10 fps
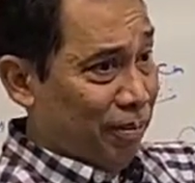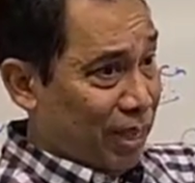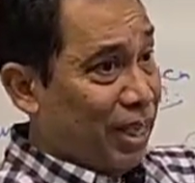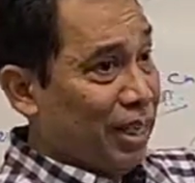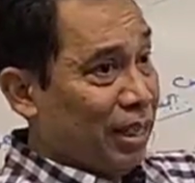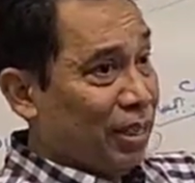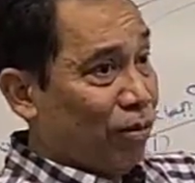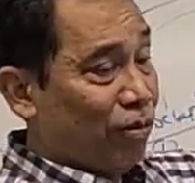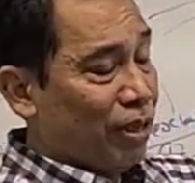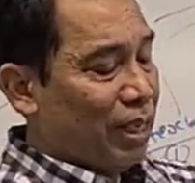Okay,
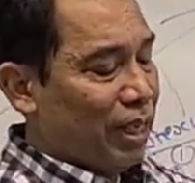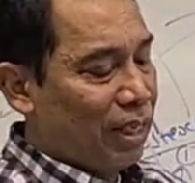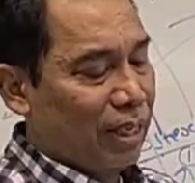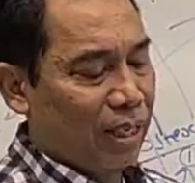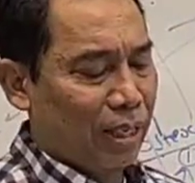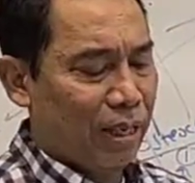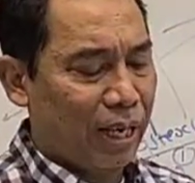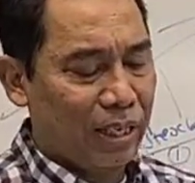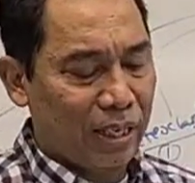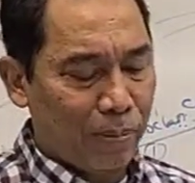so for this
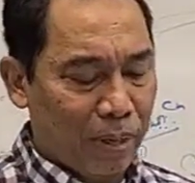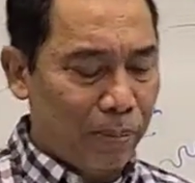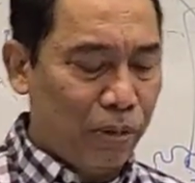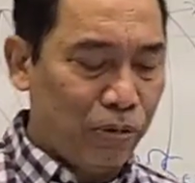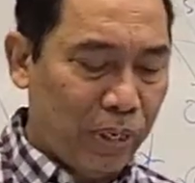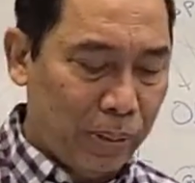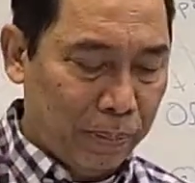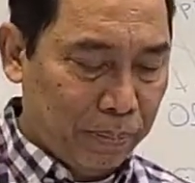exam number 3.